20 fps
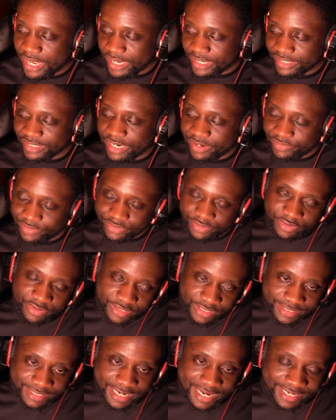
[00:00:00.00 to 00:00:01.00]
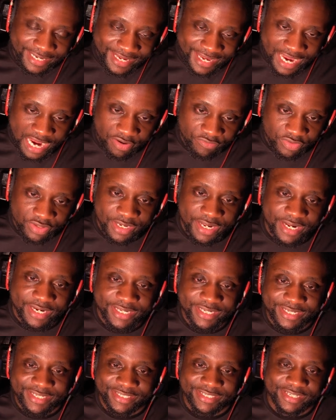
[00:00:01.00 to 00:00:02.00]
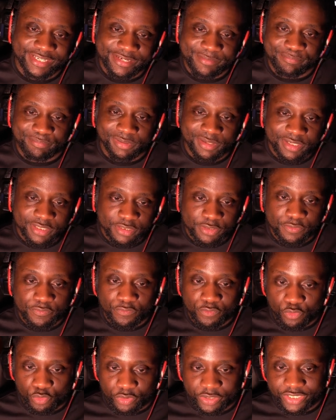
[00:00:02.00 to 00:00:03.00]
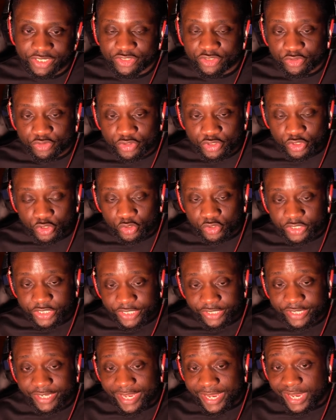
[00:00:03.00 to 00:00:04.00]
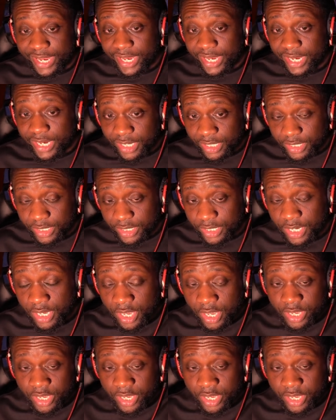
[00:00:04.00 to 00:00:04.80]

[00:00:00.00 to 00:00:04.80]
and every turn attacking after that is a plus 40, so you're dealing 80